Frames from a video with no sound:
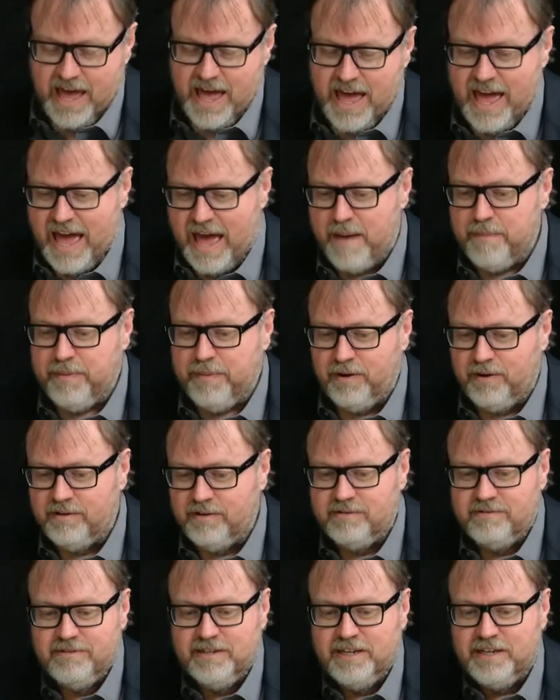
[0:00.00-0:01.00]

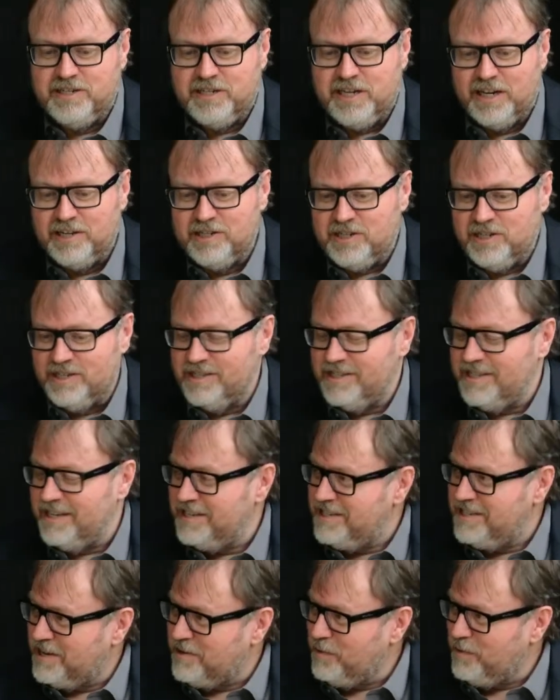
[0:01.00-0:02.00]
Apple Intelligence,
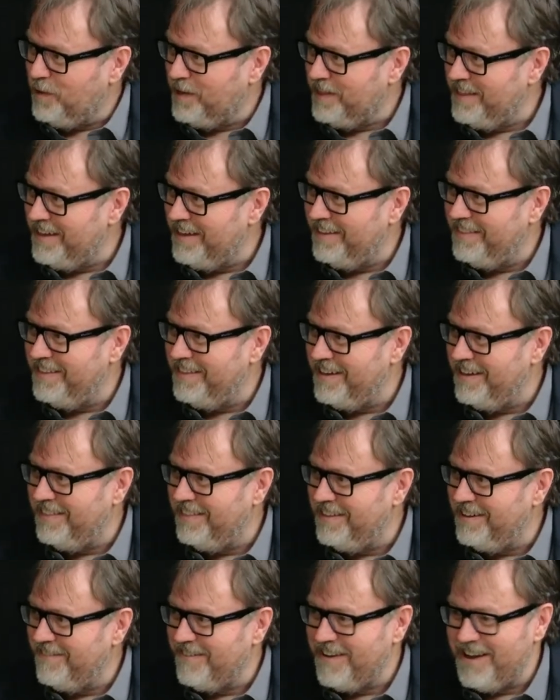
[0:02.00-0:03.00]
as they're calling
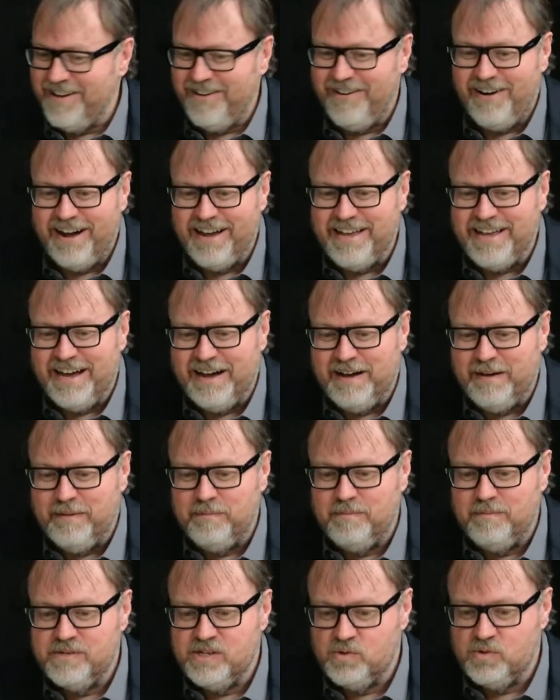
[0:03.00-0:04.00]
their AI
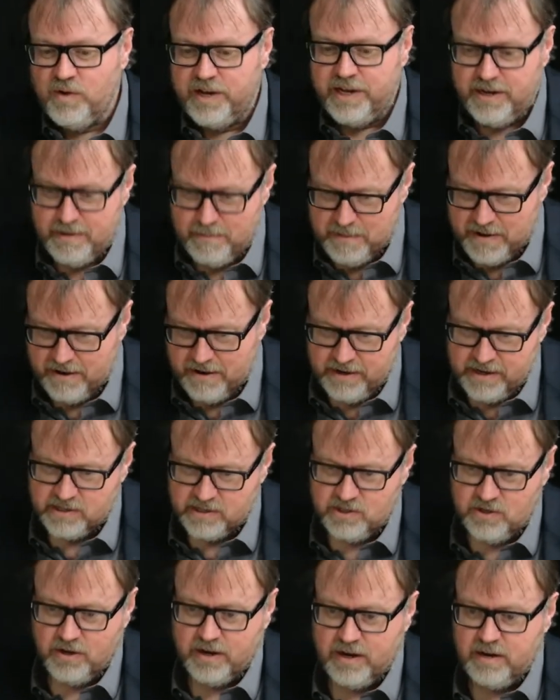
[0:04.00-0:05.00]
suite. Apparently,
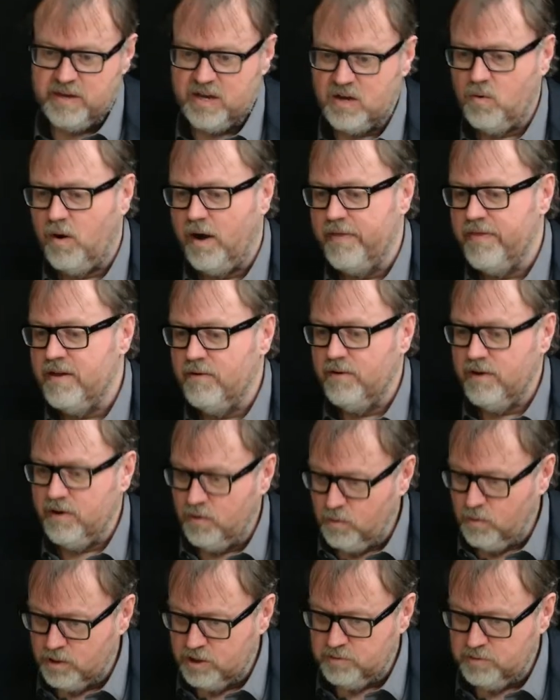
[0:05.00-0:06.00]
it's not going to be quite there at
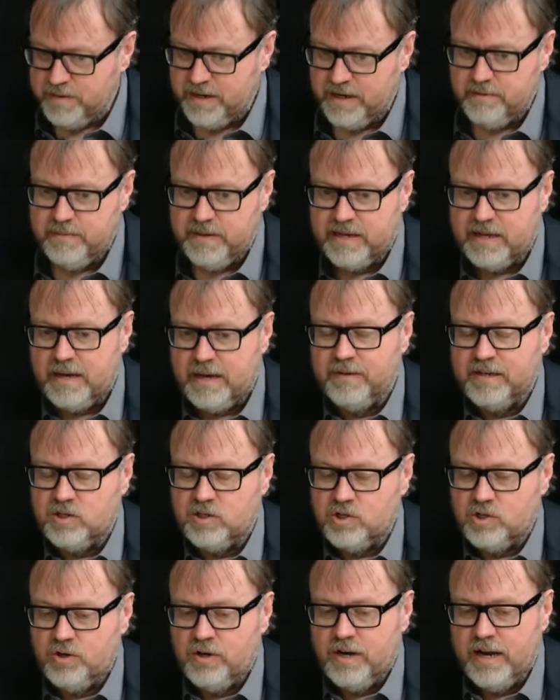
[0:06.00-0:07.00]
launch, but coming
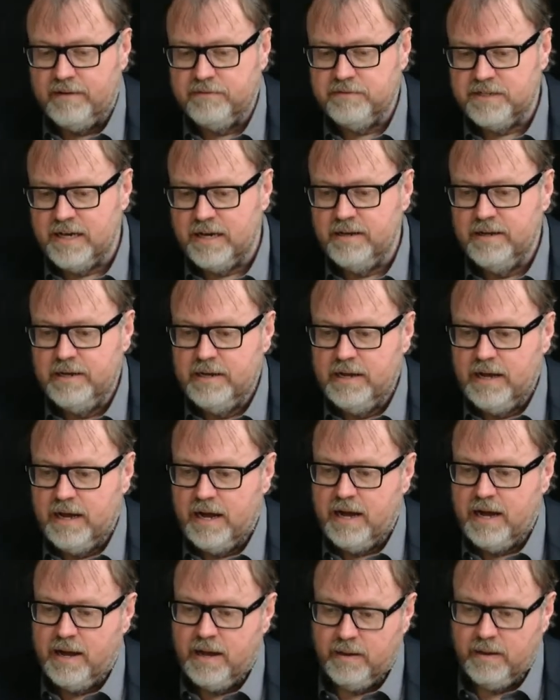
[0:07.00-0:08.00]
soon after.
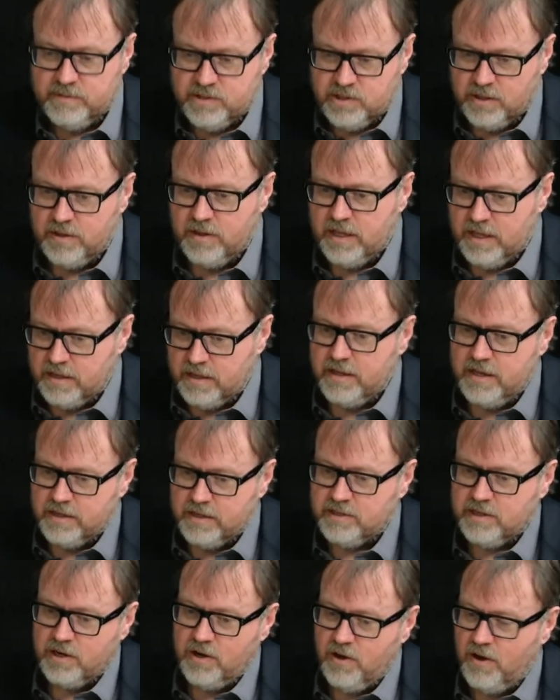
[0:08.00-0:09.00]
So
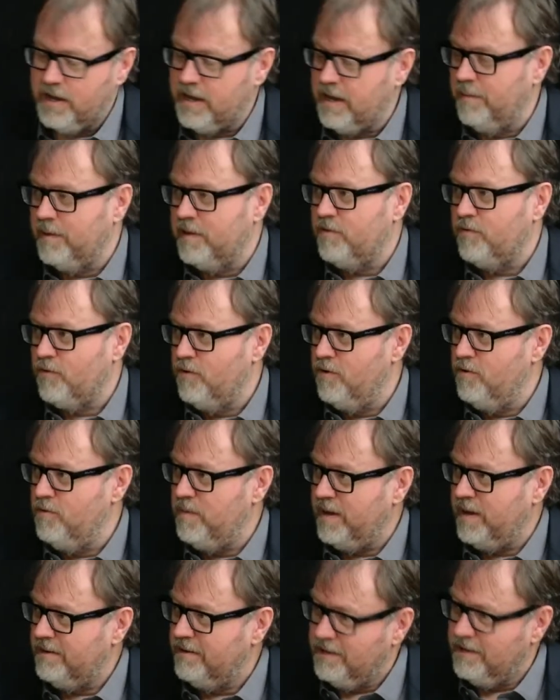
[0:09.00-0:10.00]
there's a lot coming through,
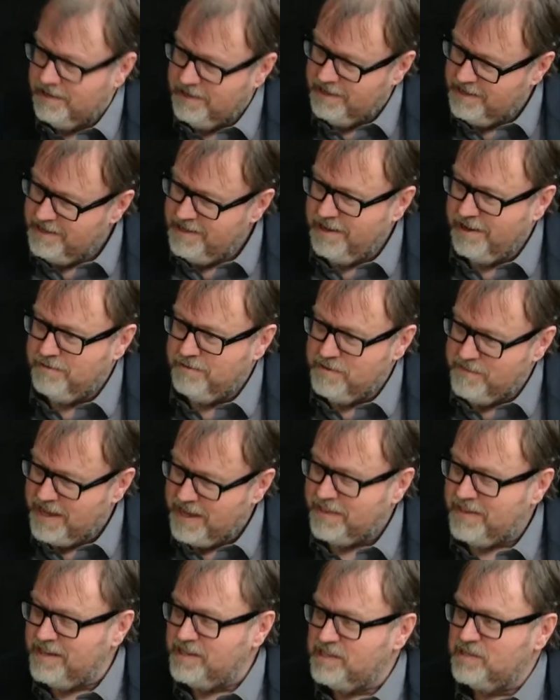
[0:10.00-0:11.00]
but we've
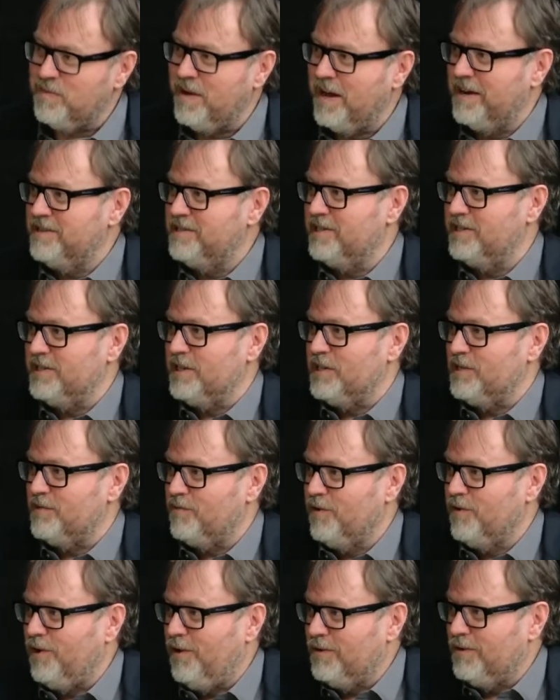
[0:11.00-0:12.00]
had these smart assistants
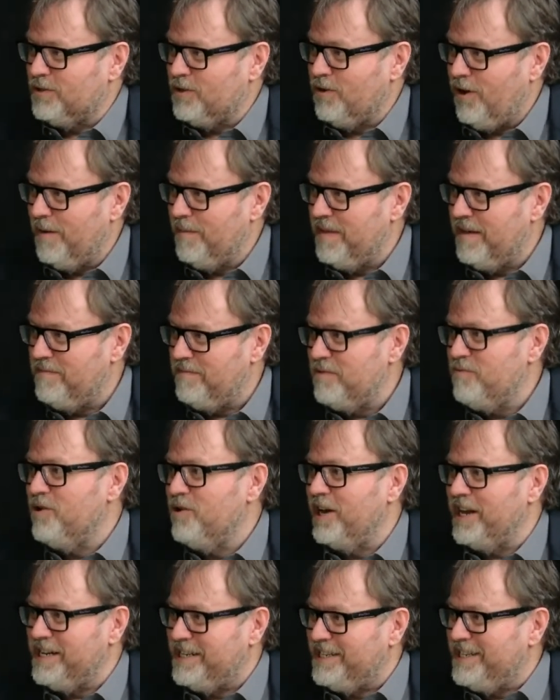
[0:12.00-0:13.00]
for a long time. They've been
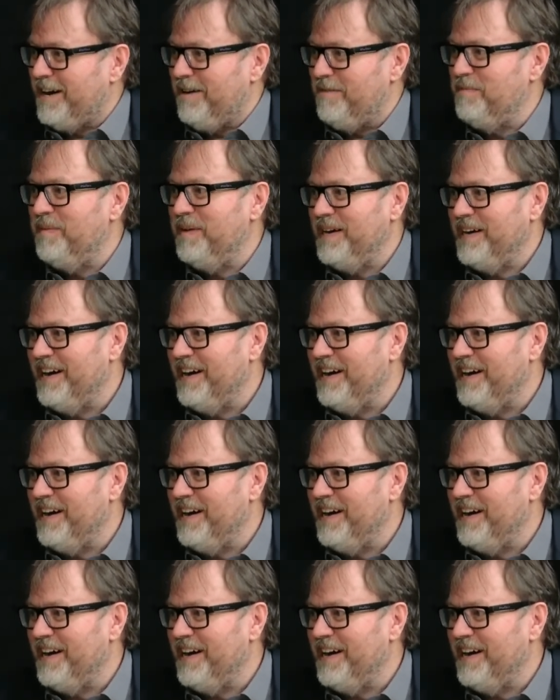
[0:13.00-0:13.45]
really dumb,